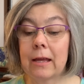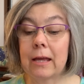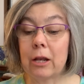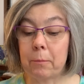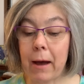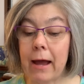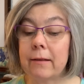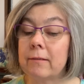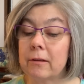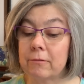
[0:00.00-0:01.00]
it
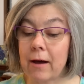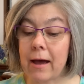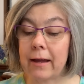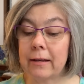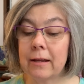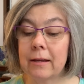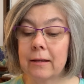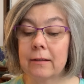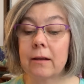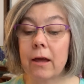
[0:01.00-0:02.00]
abides in the vine,
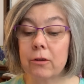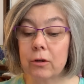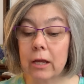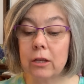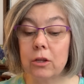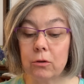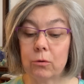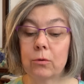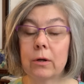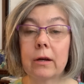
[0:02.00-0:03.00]
neither can
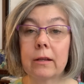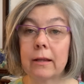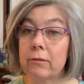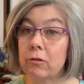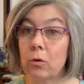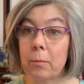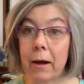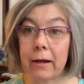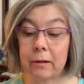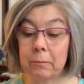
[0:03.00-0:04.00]
you unless you
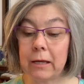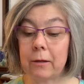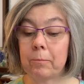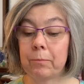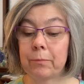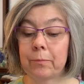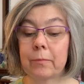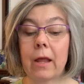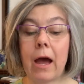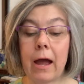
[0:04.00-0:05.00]
abide in me.
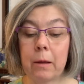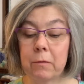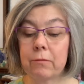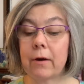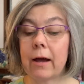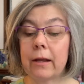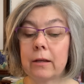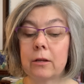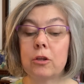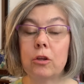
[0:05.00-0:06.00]
I am the
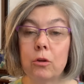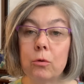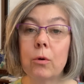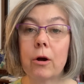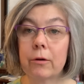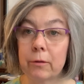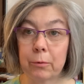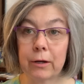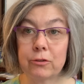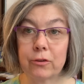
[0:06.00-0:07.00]
vine, you are the
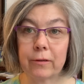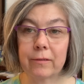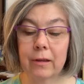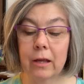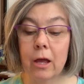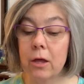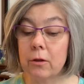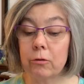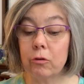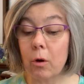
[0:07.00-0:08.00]
branches.
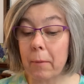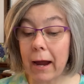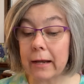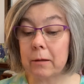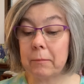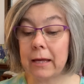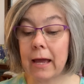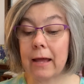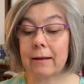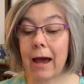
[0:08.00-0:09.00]
Those who abide in me
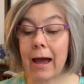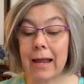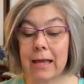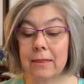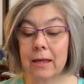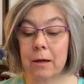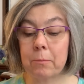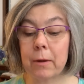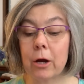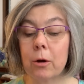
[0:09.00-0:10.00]
and I in them
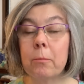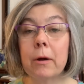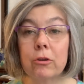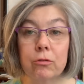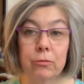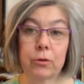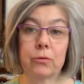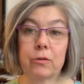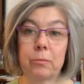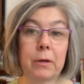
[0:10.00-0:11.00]
bear much
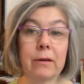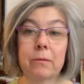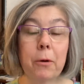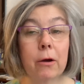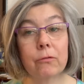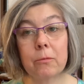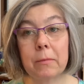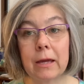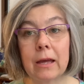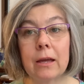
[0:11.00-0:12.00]
fruit, because apart from
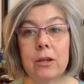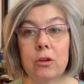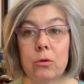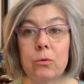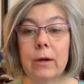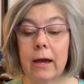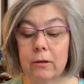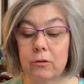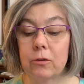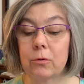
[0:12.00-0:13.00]
me, you can
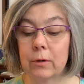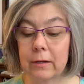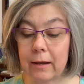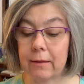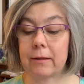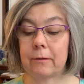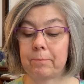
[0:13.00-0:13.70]
do nothing."